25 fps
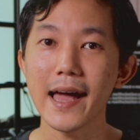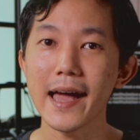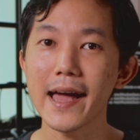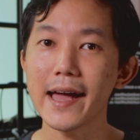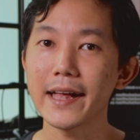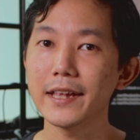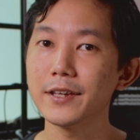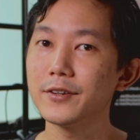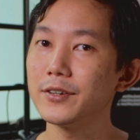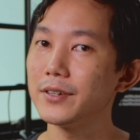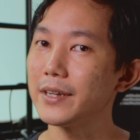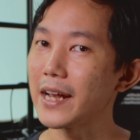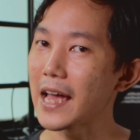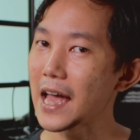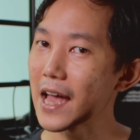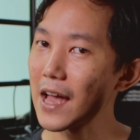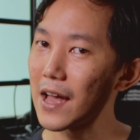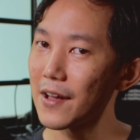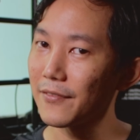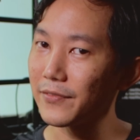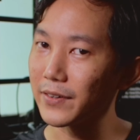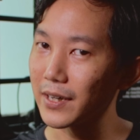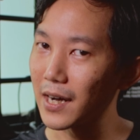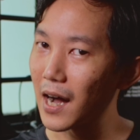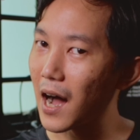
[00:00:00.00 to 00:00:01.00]
and you're gonna
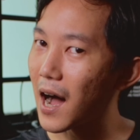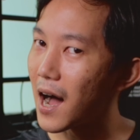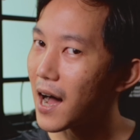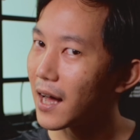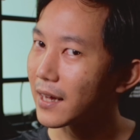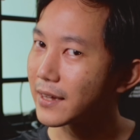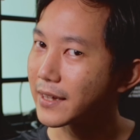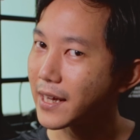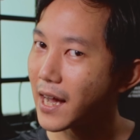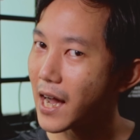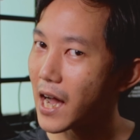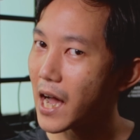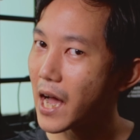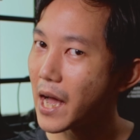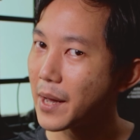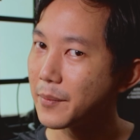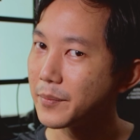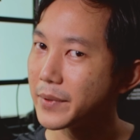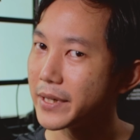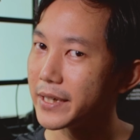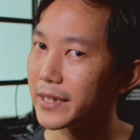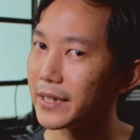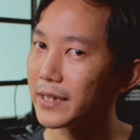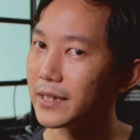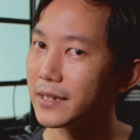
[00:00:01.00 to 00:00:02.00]
have a hard
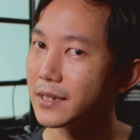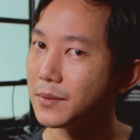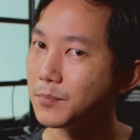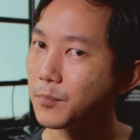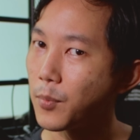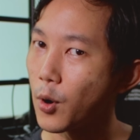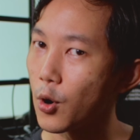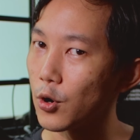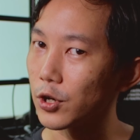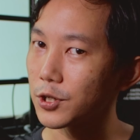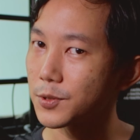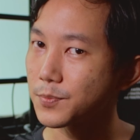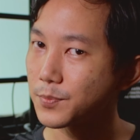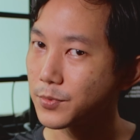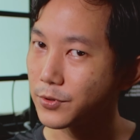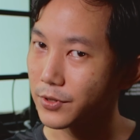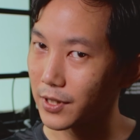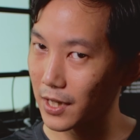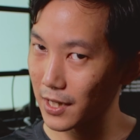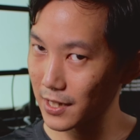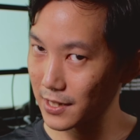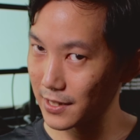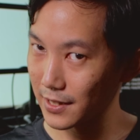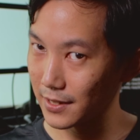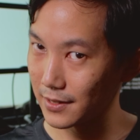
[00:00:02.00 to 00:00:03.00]
time in
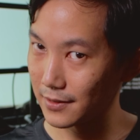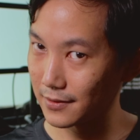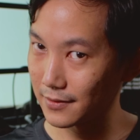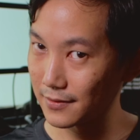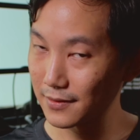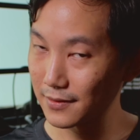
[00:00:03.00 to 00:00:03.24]
post-production.